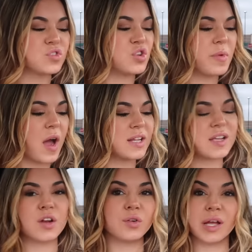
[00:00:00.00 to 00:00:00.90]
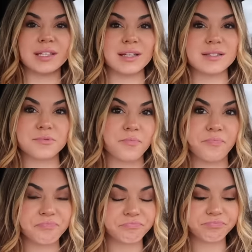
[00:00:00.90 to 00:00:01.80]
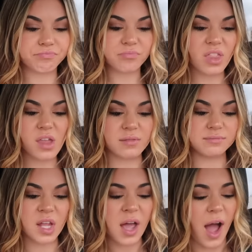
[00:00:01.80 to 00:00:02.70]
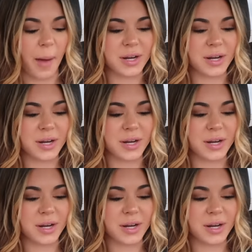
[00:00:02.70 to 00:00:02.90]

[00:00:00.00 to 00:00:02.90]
To be honest, I don't like this. I'm